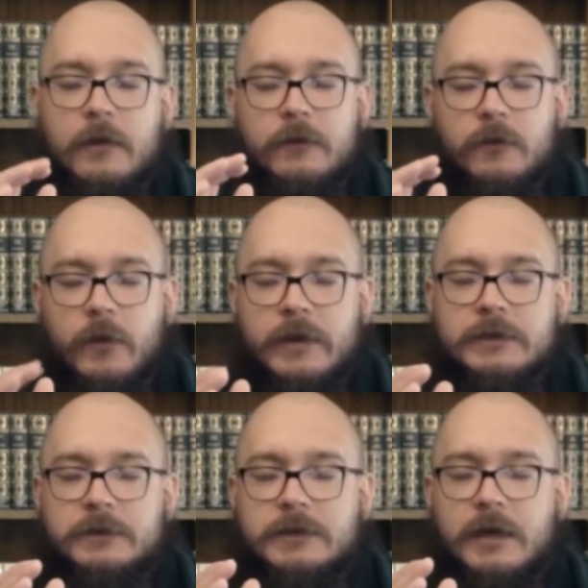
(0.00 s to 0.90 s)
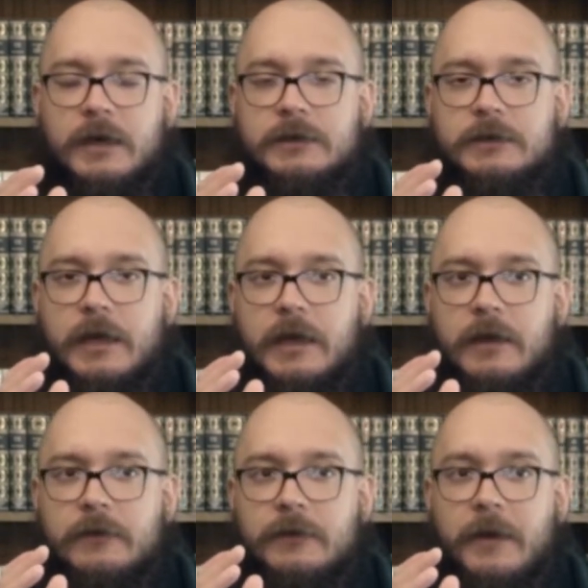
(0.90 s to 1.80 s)
Swedish massage
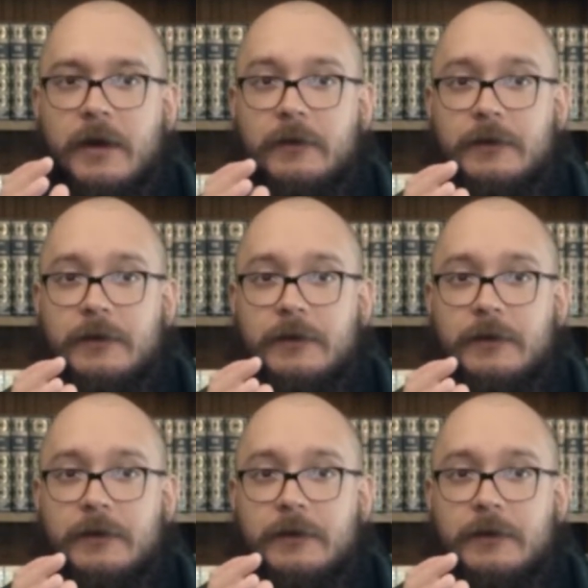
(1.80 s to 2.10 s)
is about